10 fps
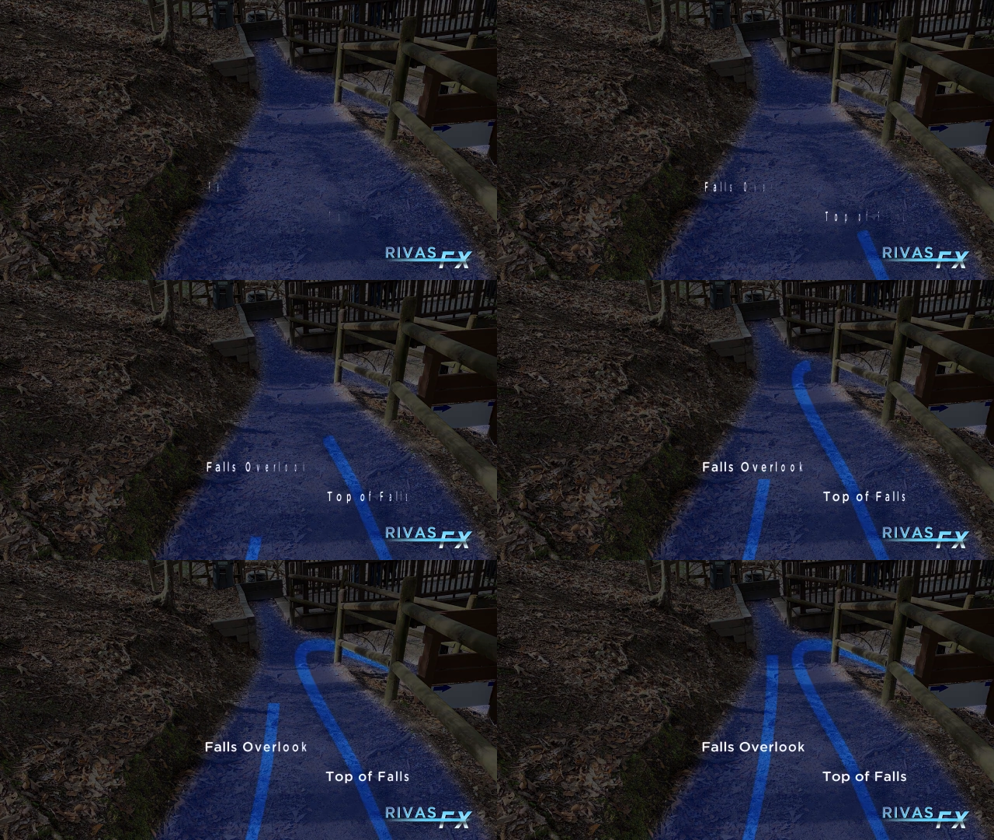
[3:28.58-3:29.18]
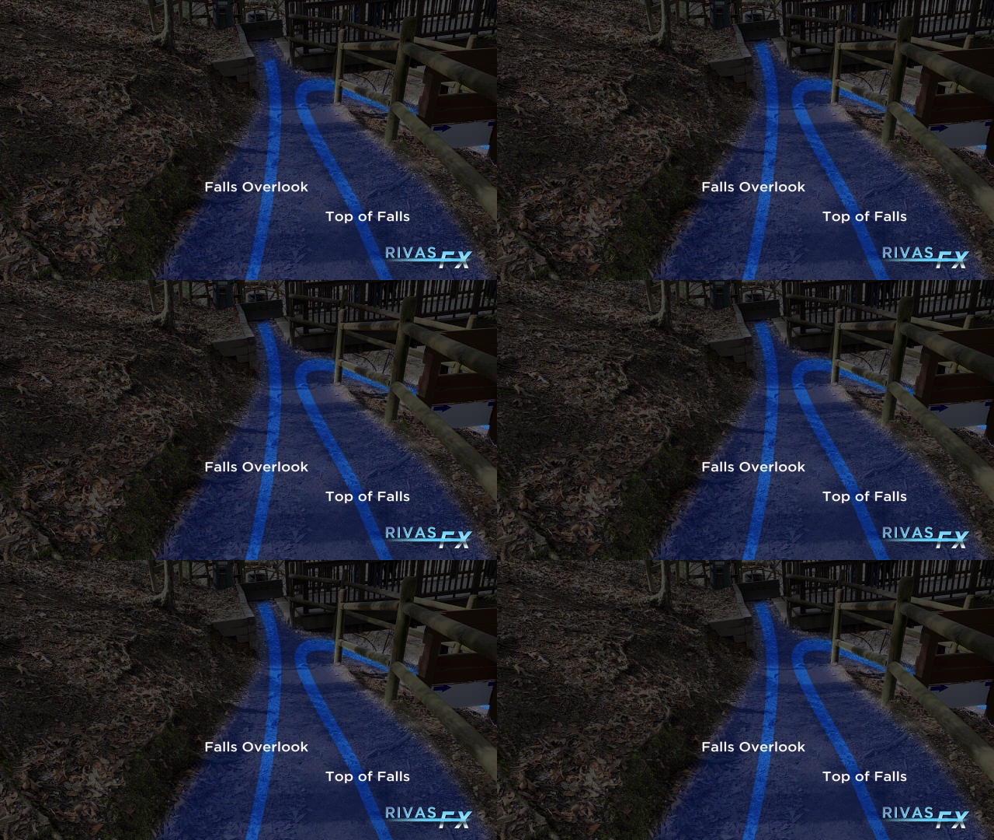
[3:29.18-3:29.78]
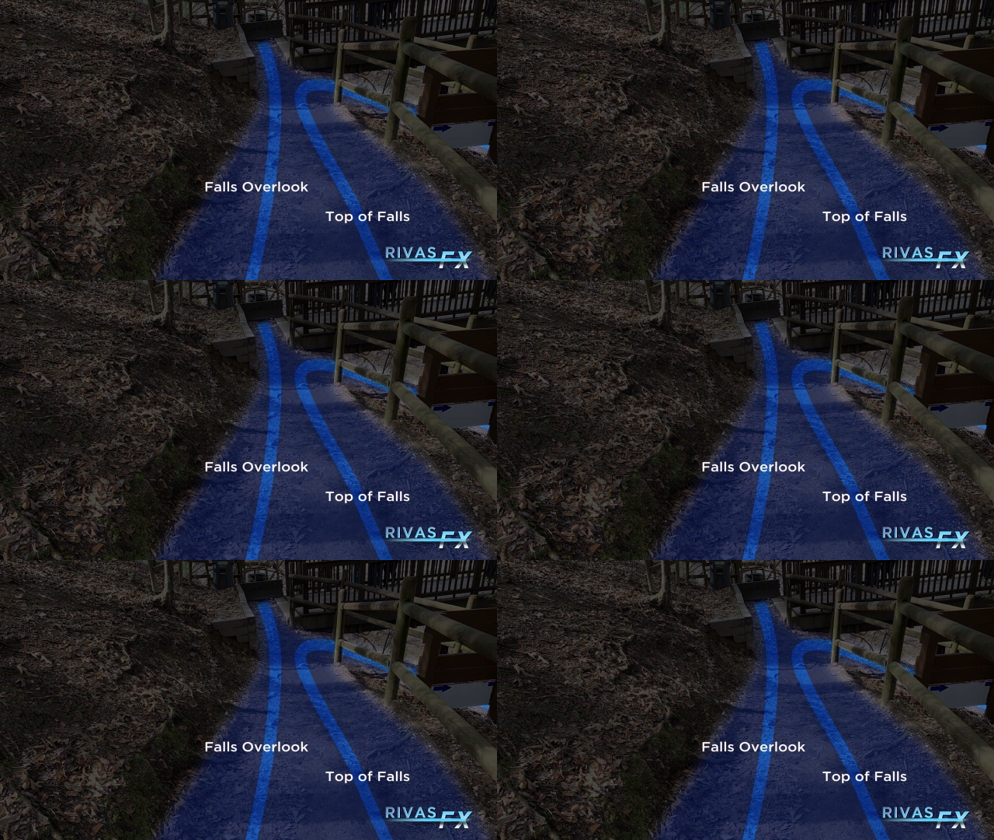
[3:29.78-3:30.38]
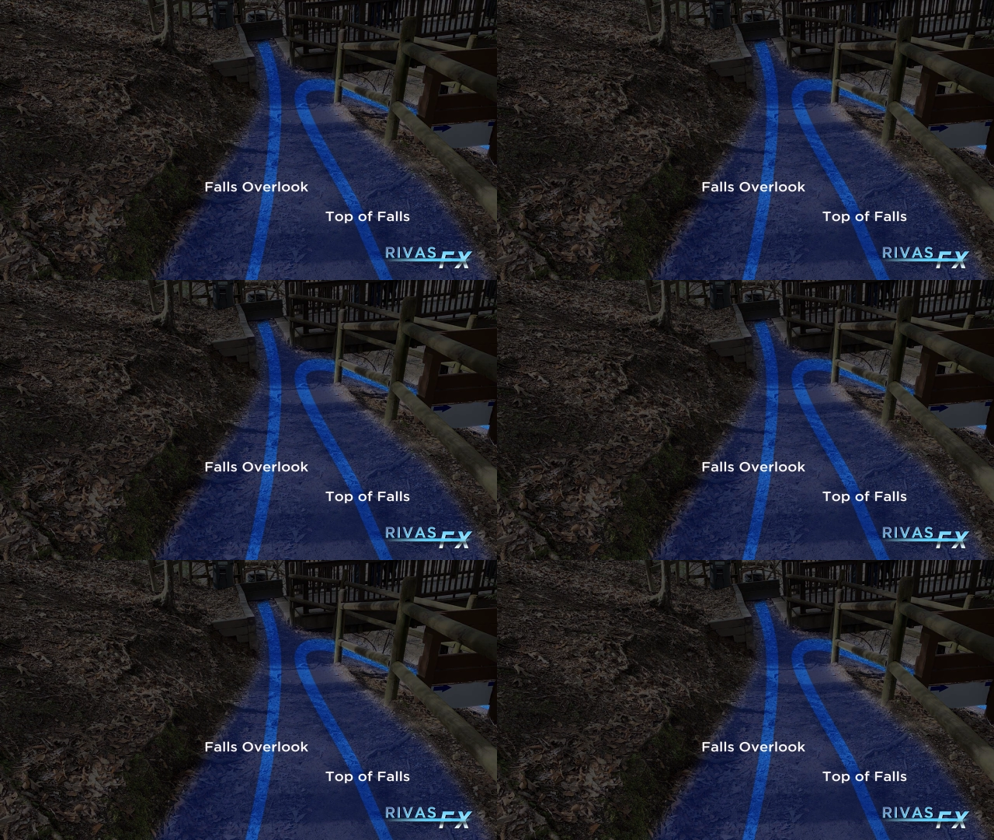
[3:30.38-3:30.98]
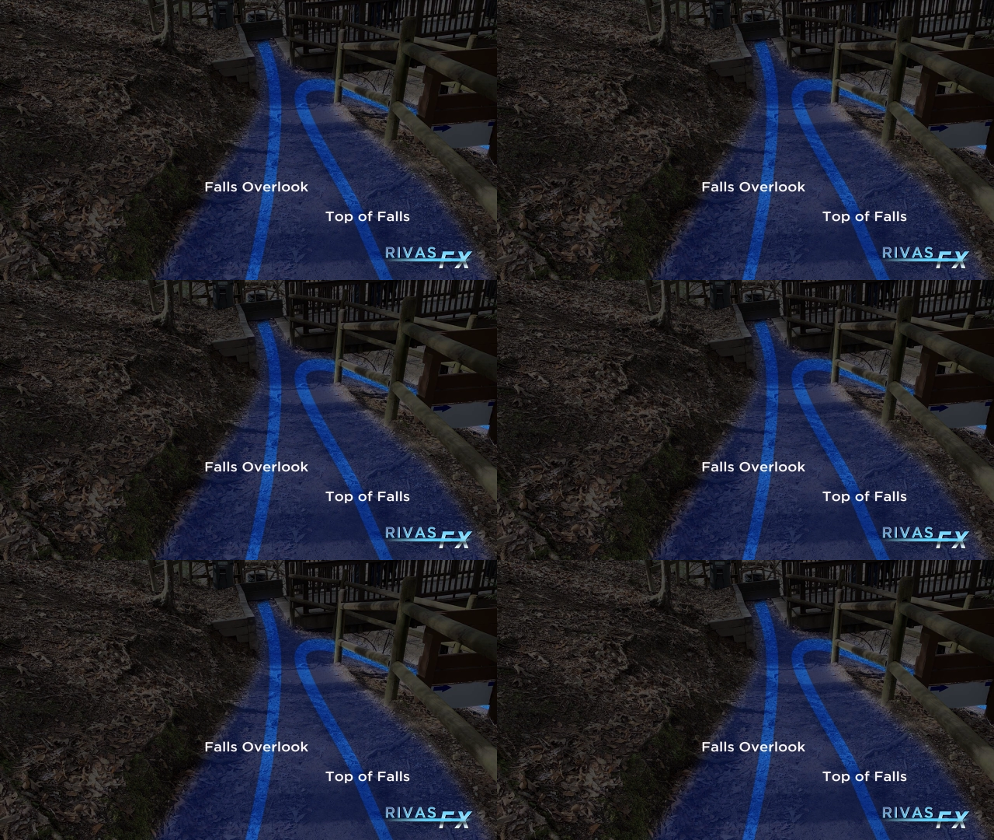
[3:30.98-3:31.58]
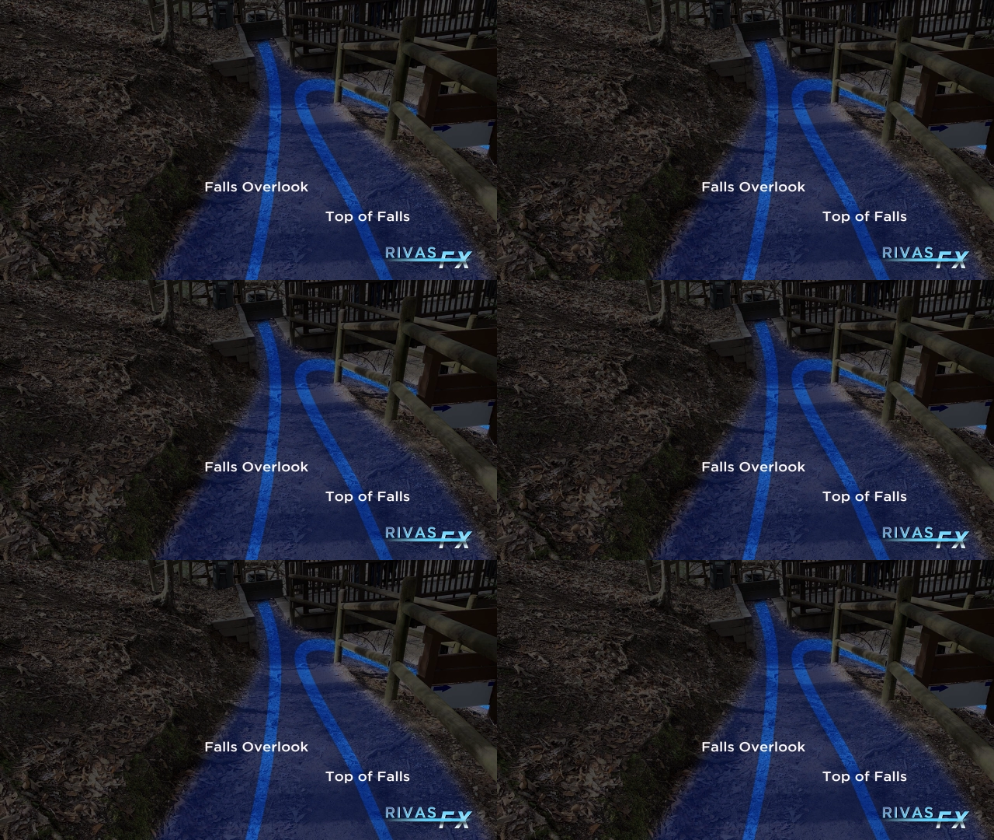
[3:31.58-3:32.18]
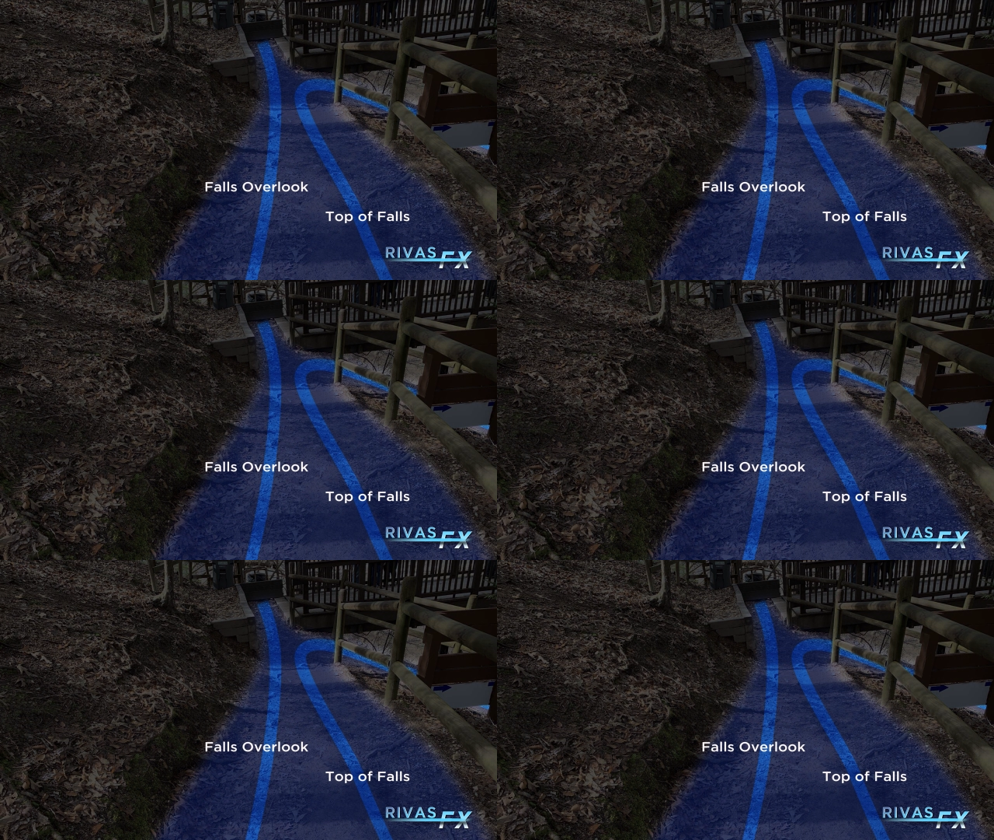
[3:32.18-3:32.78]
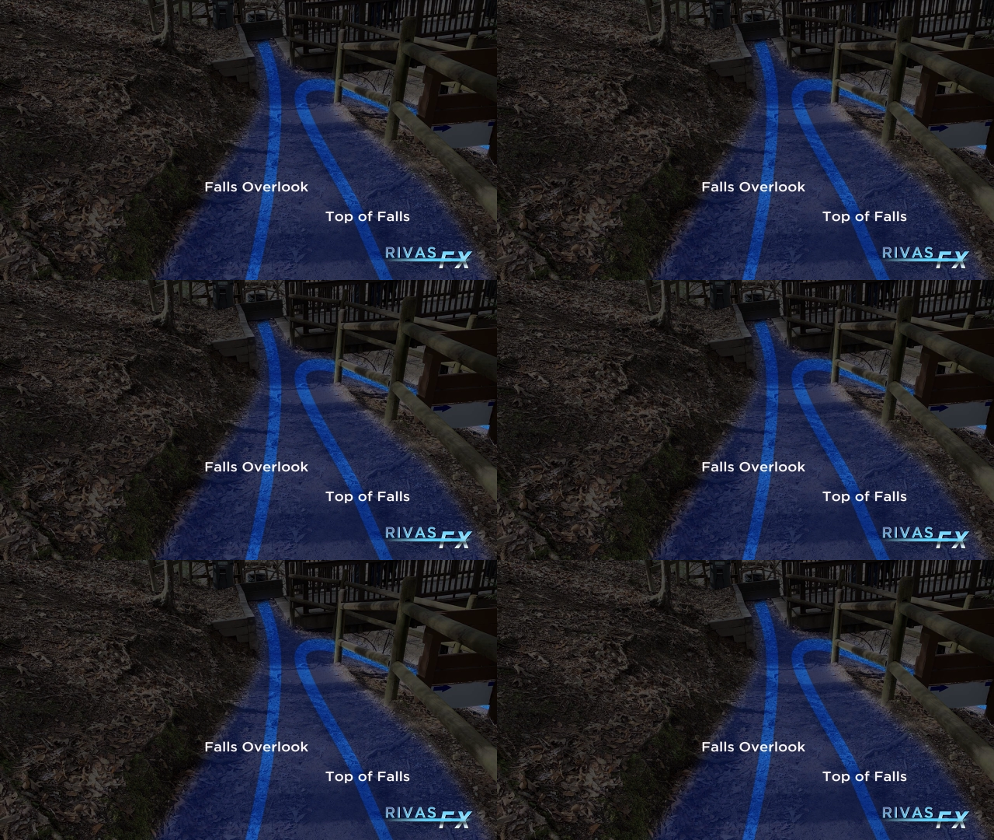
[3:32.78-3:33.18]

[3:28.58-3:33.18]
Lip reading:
Nobody's mouth can be seen.